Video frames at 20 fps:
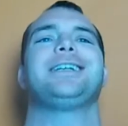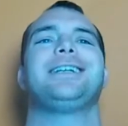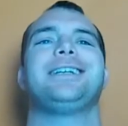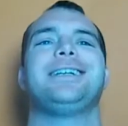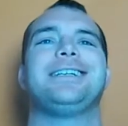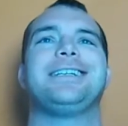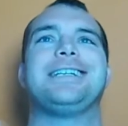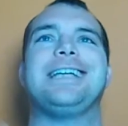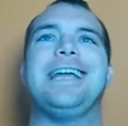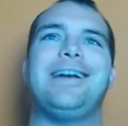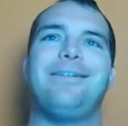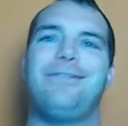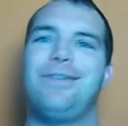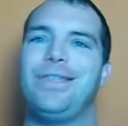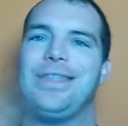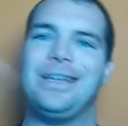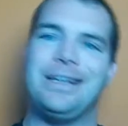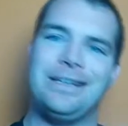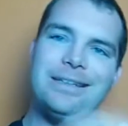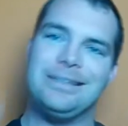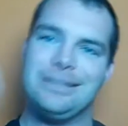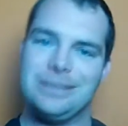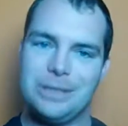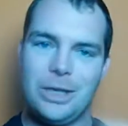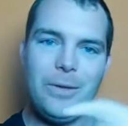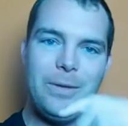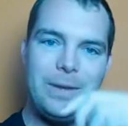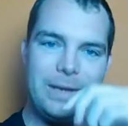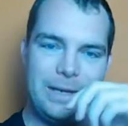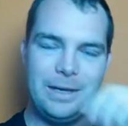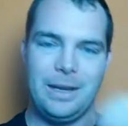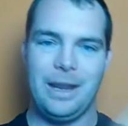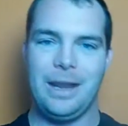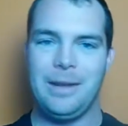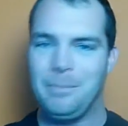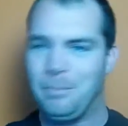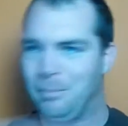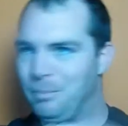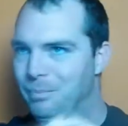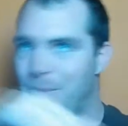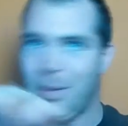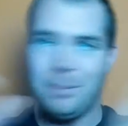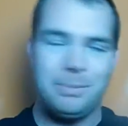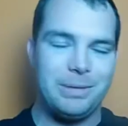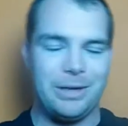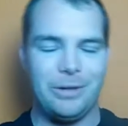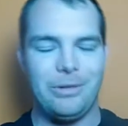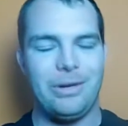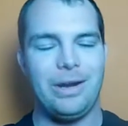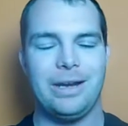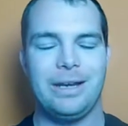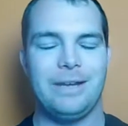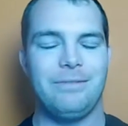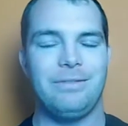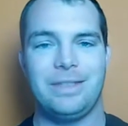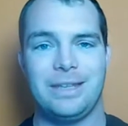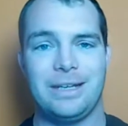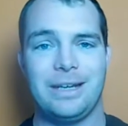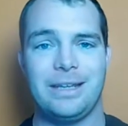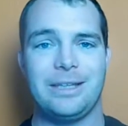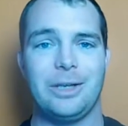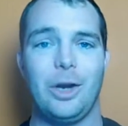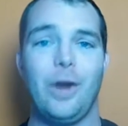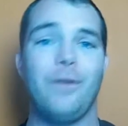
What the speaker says: and get everything going and bumping around, everything like that.